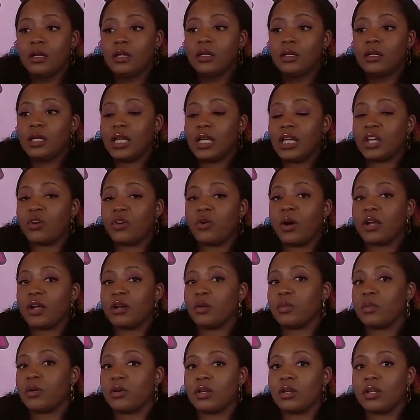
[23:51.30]

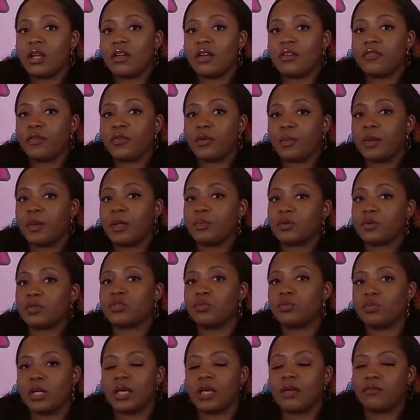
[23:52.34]
incredible enough for people to
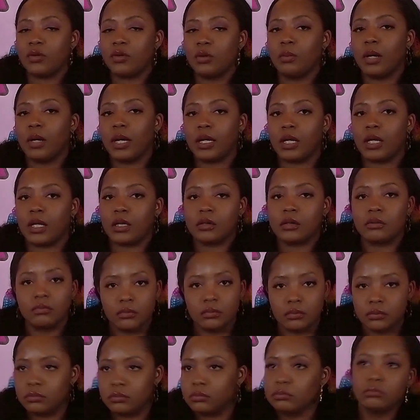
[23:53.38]
give you money
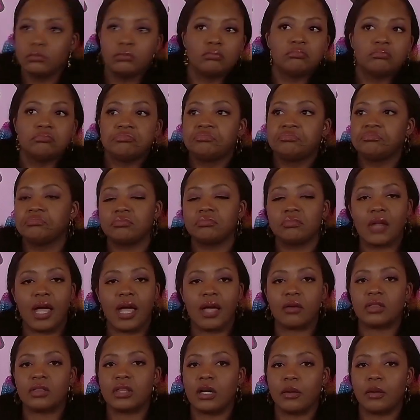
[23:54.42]
out
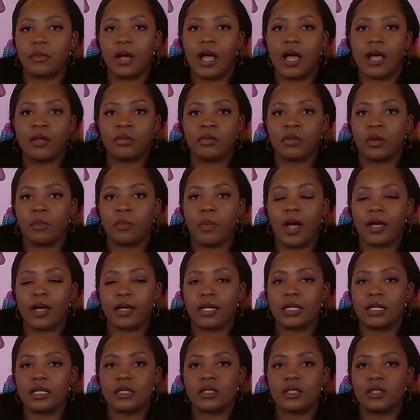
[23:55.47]
their
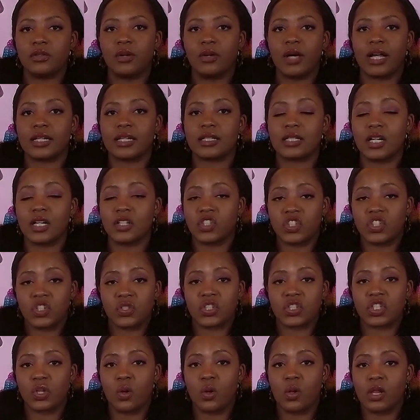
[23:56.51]
pockets. You got to touch their
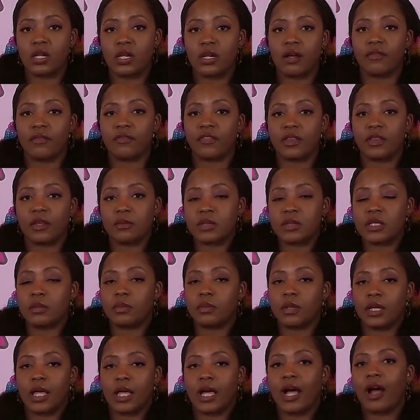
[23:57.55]
soul enough for them to be
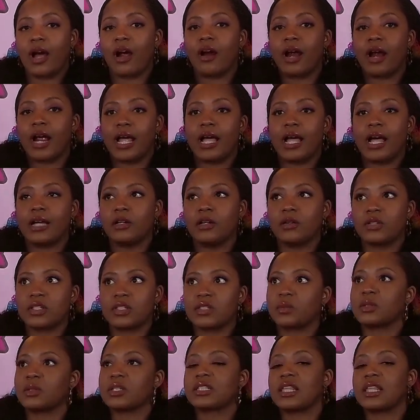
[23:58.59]
like, all right, I know it's a
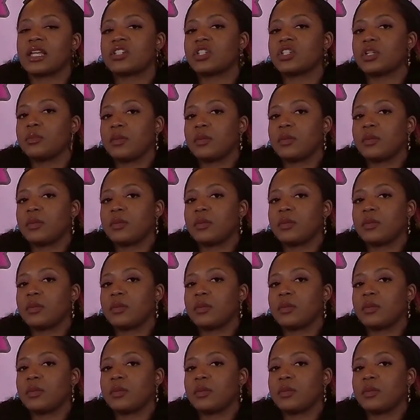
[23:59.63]
recession, but